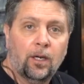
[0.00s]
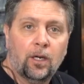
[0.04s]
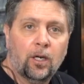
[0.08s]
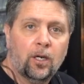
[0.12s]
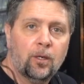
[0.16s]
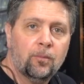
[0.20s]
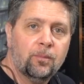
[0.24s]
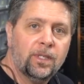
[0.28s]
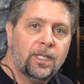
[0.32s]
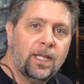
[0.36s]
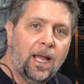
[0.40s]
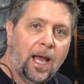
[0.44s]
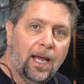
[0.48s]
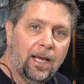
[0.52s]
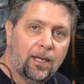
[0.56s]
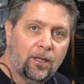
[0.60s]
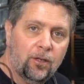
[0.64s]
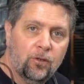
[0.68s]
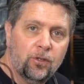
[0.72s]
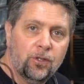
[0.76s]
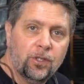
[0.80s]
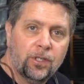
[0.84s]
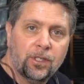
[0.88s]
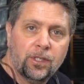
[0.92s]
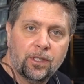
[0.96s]
Herpstat
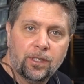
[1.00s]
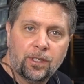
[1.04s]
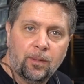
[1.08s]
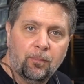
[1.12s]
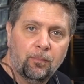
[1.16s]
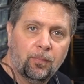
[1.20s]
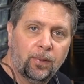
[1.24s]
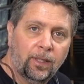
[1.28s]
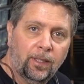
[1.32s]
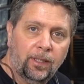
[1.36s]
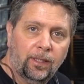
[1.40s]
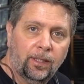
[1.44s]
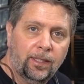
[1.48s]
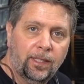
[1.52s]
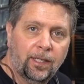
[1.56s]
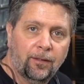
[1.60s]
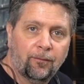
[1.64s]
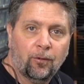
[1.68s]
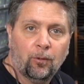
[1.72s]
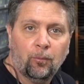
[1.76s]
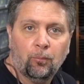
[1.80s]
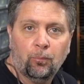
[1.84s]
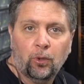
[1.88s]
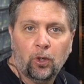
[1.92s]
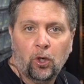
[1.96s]
uses completely
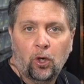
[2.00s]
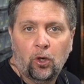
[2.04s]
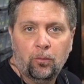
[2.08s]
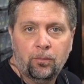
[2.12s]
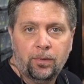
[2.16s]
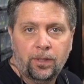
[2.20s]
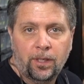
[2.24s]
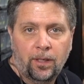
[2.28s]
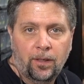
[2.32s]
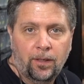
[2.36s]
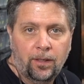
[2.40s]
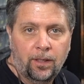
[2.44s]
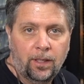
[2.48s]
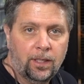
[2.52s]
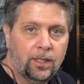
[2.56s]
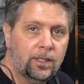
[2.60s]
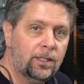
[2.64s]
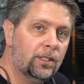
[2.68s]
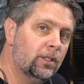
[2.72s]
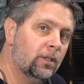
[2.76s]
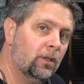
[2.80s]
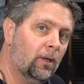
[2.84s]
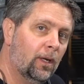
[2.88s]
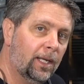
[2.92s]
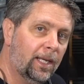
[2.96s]
different probes than these,
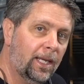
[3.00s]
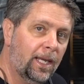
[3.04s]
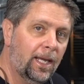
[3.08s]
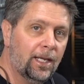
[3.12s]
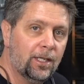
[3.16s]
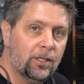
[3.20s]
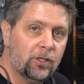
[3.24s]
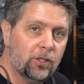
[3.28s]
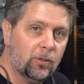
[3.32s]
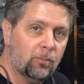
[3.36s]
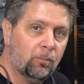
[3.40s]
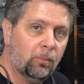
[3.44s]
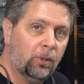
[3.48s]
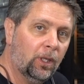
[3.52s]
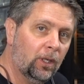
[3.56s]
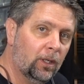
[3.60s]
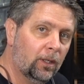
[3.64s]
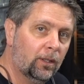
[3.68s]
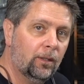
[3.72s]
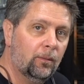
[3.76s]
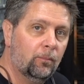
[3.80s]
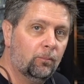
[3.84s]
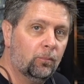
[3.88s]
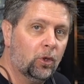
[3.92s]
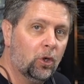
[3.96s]
so I can't just
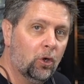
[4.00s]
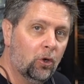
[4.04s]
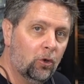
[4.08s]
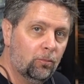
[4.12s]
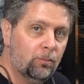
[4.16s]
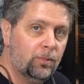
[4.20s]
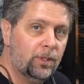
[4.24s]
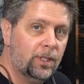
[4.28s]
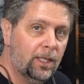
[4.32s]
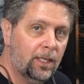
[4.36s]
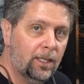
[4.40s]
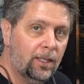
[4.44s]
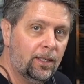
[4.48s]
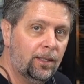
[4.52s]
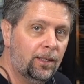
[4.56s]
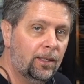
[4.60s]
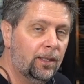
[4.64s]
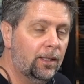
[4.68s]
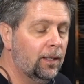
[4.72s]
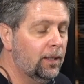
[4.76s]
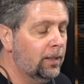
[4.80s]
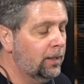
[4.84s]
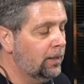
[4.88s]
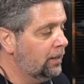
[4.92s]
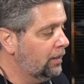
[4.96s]
plug the probes in
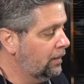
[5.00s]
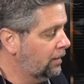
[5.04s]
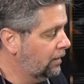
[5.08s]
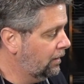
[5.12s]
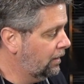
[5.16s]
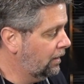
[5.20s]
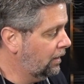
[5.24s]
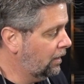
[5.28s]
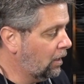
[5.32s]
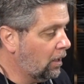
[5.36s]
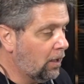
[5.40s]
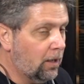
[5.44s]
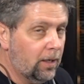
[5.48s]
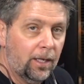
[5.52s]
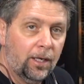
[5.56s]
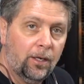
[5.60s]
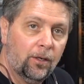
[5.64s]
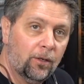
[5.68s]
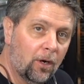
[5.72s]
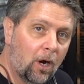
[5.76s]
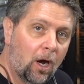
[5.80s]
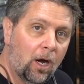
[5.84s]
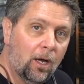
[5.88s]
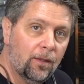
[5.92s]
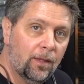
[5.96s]
that already
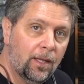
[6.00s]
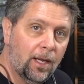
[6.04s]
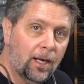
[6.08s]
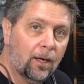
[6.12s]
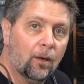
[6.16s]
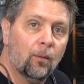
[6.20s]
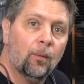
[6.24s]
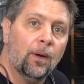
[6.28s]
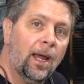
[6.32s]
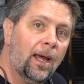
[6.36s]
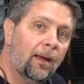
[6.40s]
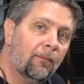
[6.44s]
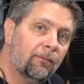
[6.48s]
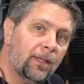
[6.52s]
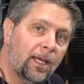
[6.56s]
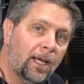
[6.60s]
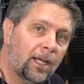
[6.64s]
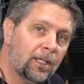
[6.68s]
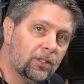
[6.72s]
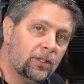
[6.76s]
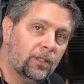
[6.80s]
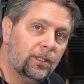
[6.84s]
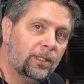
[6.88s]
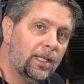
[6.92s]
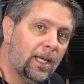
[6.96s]
are on there. We have to
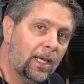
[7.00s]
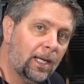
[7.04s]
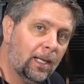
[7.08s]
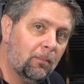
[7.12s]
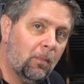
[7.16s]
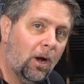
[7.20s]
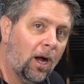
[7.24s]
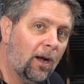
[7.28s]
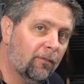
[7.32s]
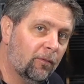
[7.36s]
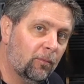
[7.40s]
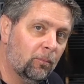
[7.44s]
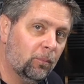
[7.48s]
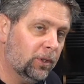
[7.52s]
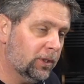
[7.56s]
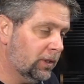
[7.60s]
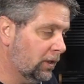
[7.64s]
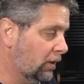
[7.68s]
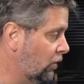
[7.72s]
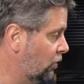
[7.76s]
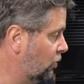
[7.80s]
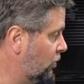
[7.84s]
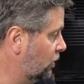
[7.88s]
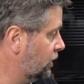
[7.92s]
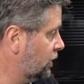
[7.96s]
actually take them off and put
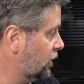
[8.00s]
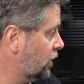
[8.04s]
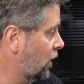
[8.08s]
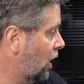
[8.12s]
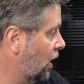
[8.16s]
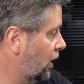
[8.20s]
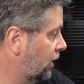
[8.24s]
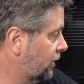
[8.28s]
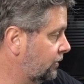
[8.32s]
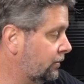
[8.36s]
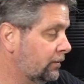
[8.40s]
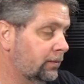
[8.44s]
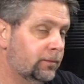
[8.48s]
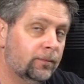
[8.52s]
the new ones on.